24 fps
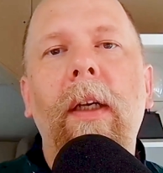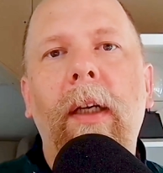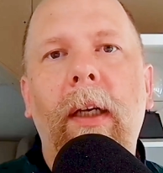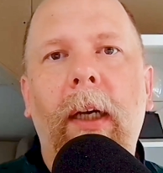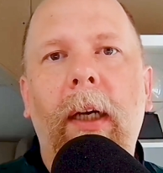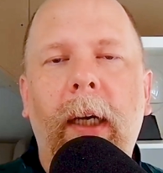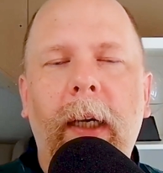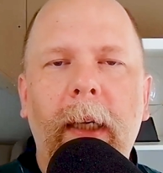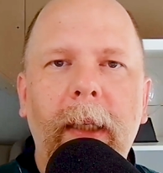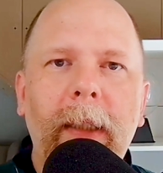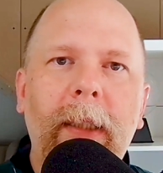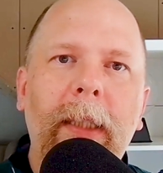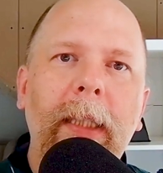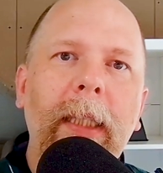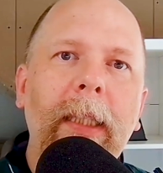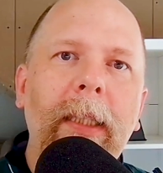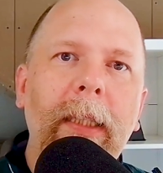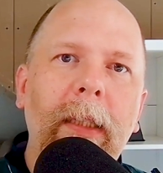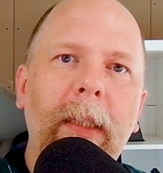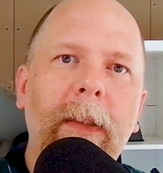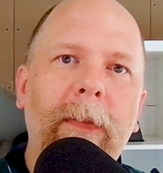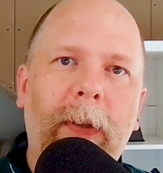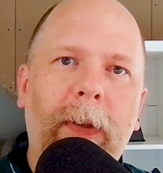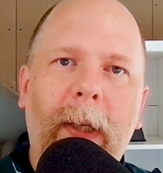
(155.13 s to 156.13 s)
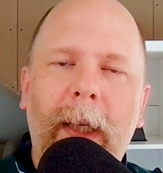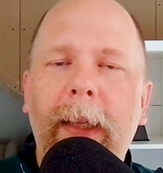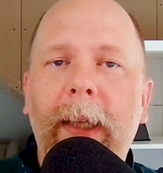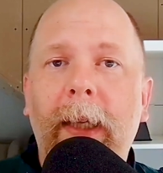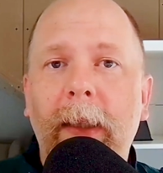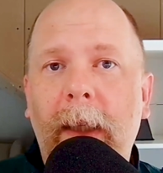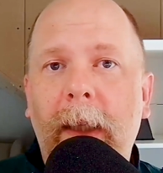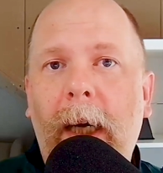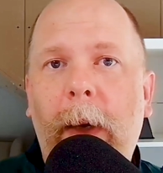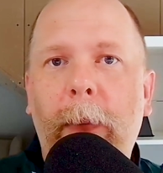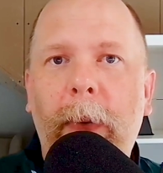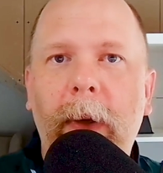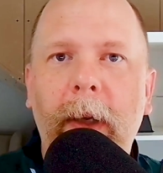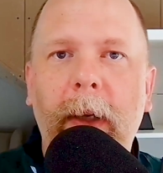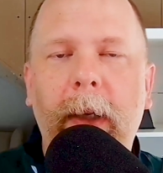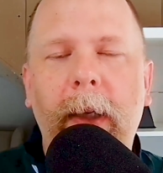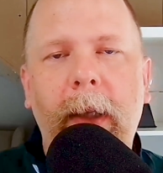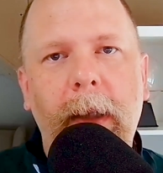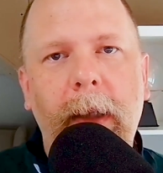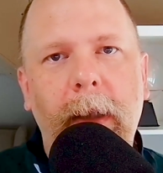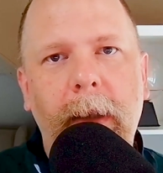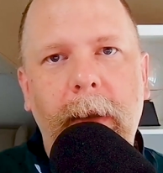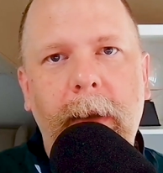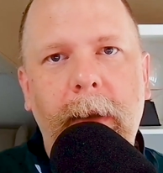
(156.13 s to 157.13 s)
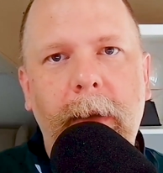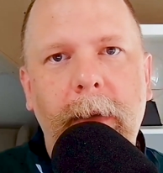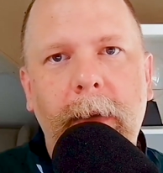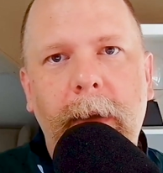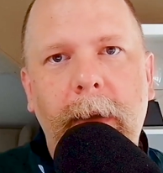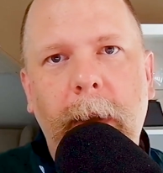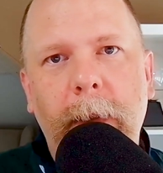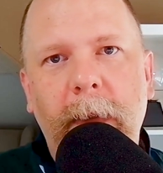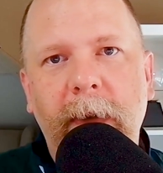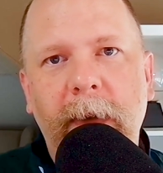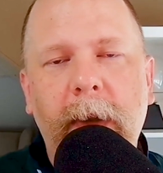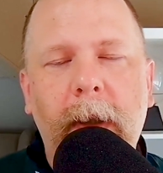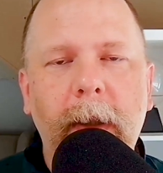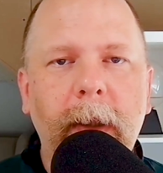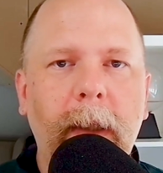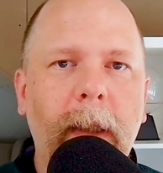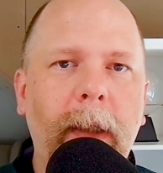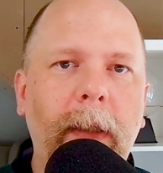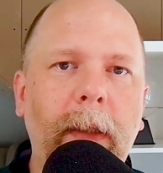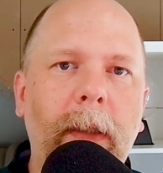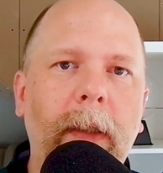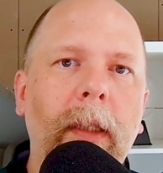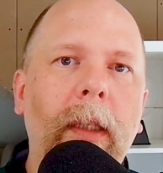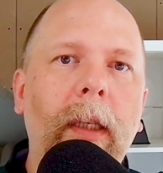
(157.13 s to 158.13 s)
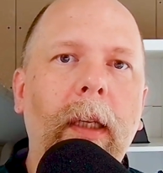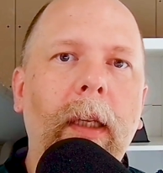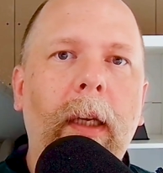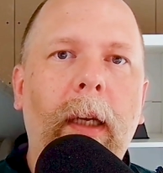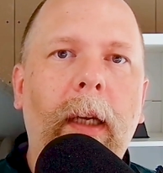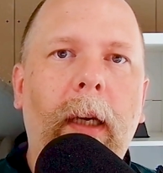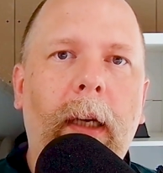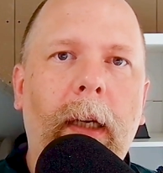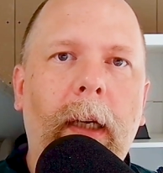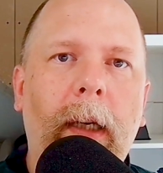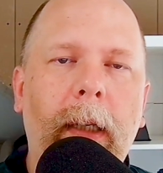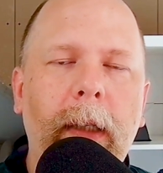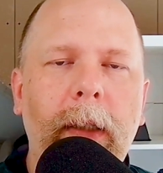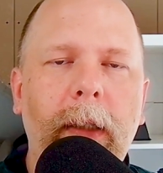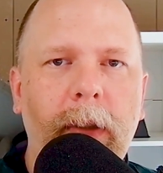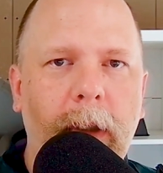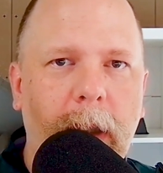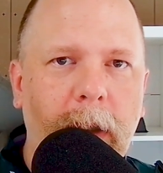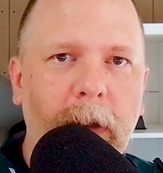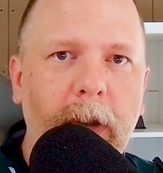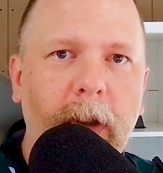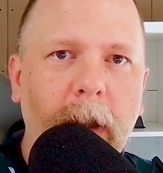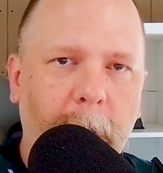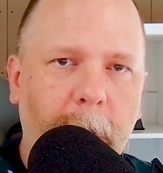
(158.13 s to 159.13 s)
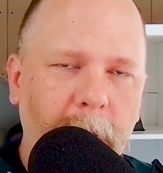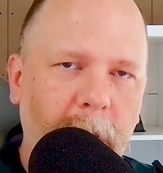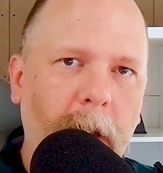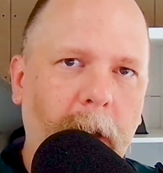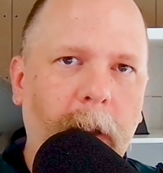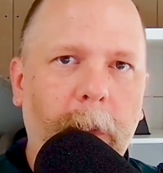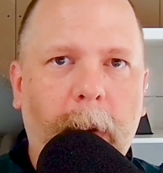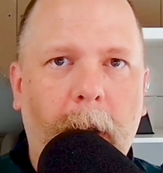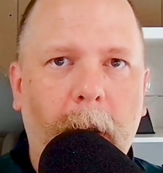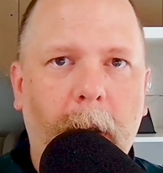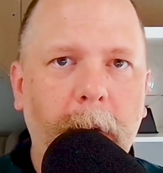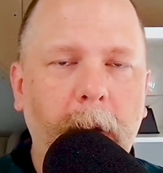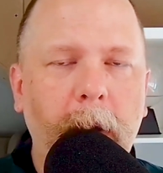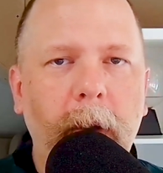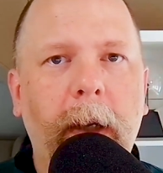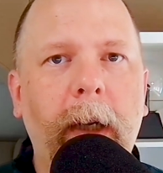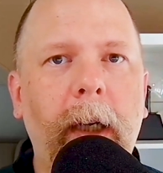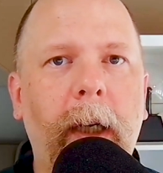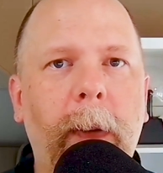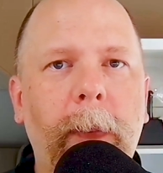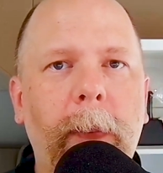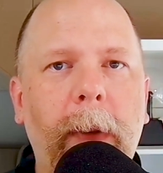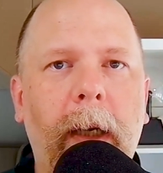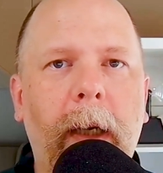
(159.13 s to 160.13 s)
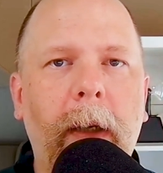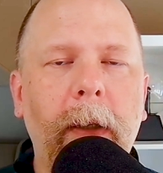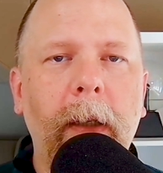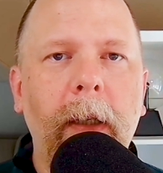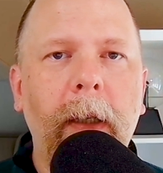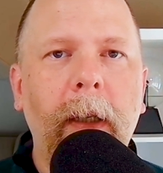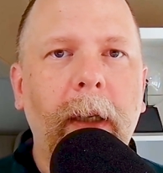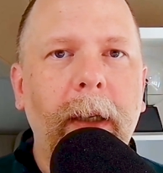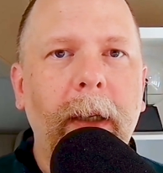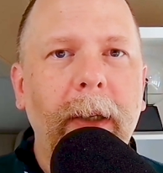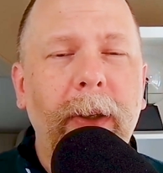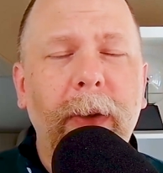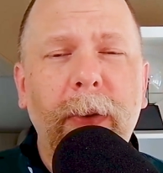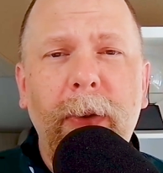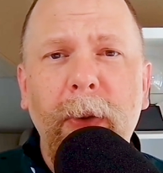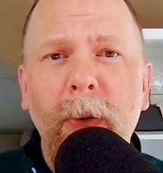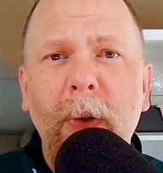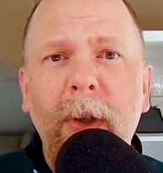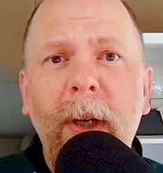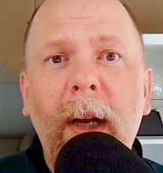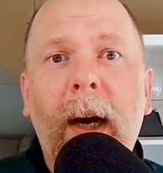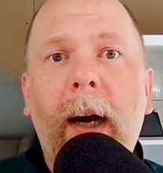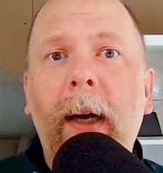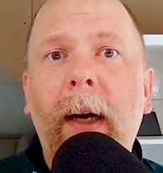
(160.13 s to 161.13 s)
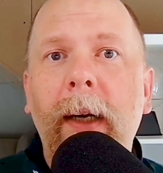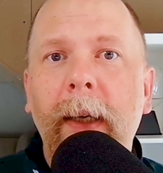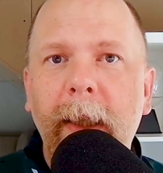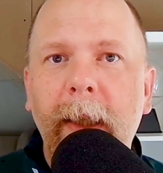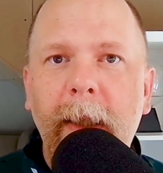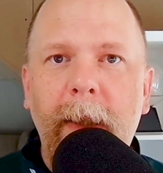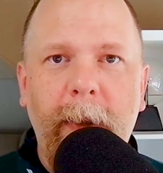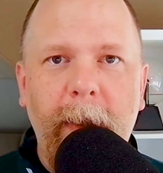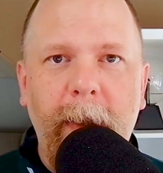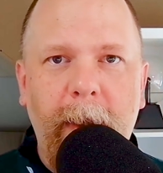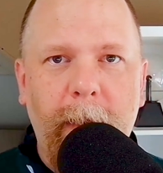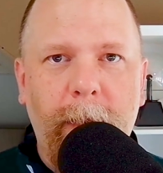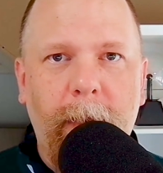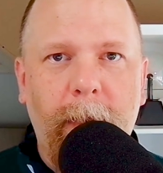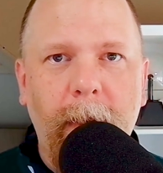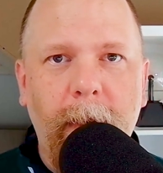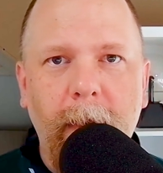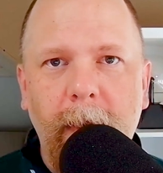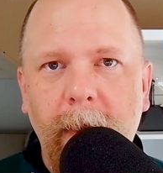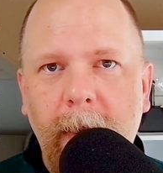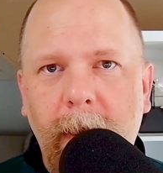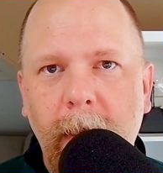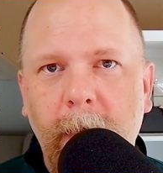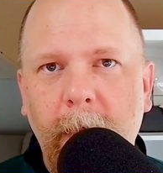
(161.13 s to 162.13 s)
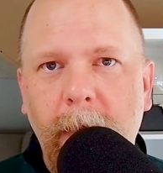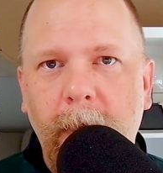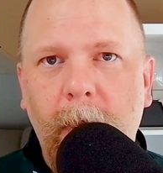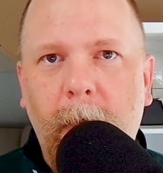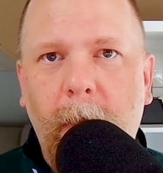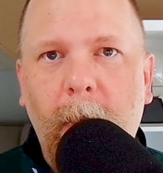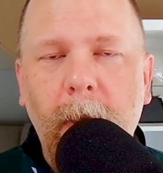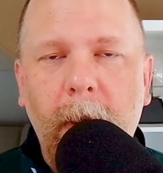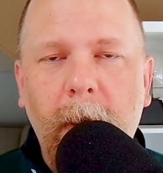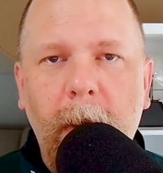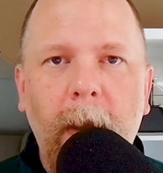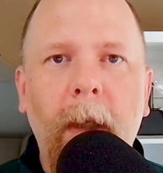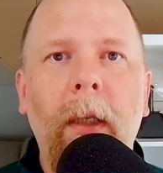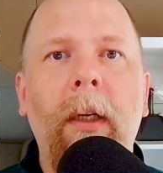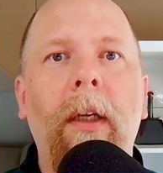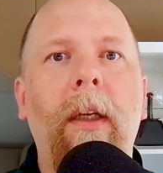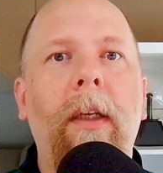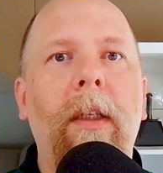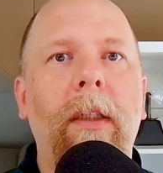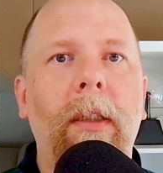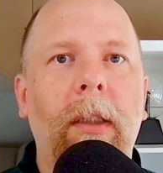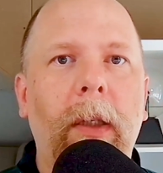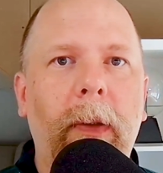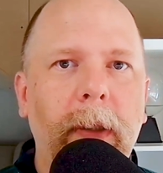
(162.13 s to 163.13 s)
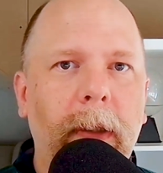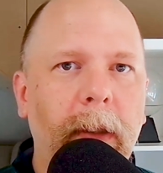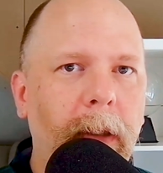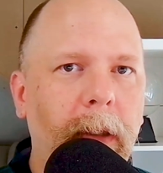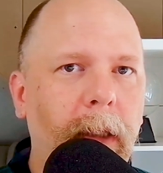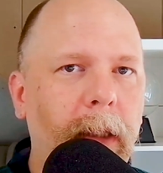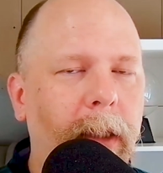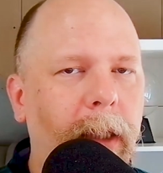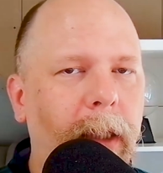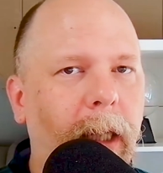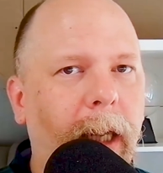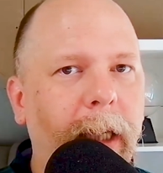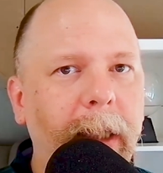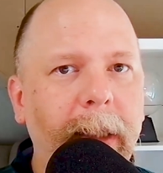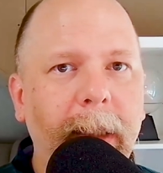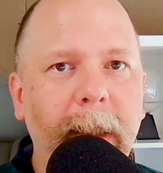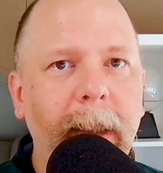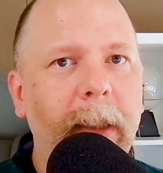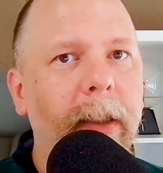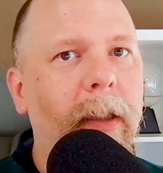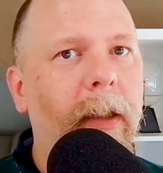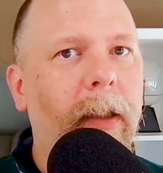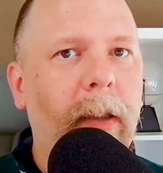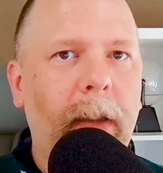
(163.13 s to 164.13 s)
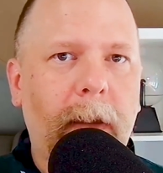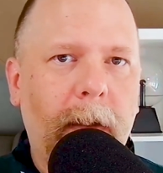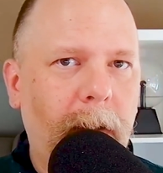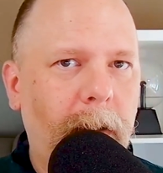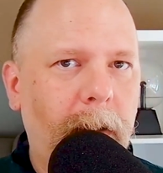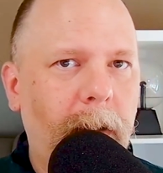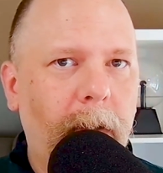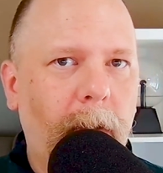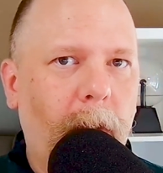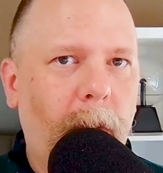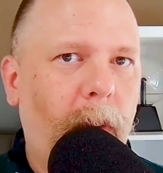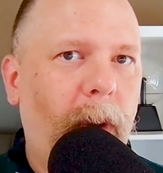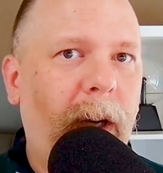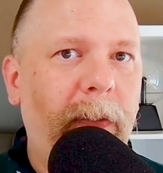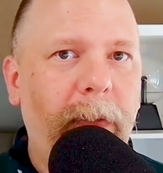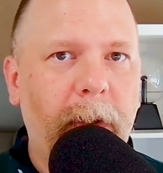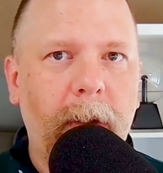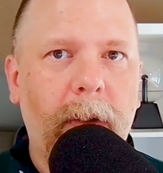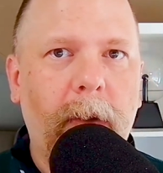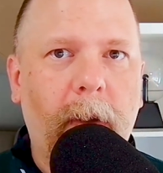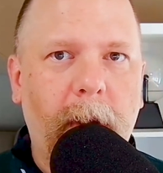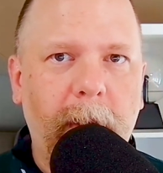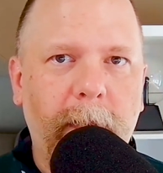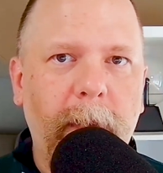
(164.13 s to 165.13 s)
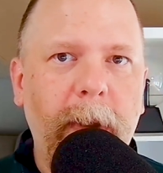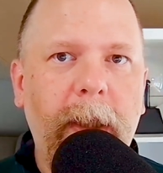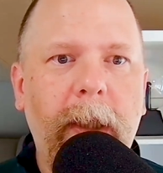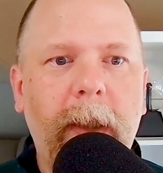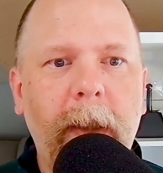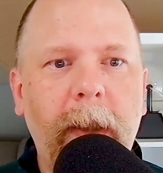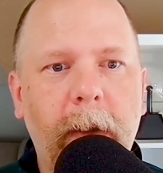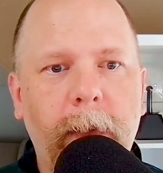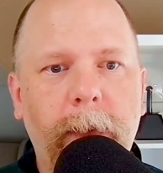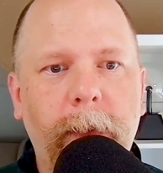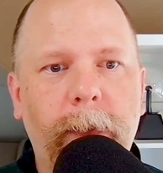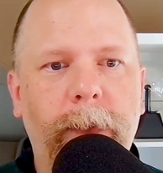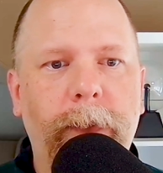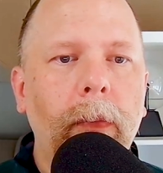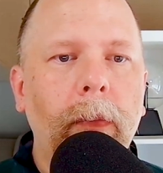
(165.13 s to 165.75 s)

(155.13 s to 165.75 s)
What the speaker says: It's easy to find that topic in the table of contents and jump to the part that you care about. You do not need to read this book in sequential order, so it's an ideal reference sort of material.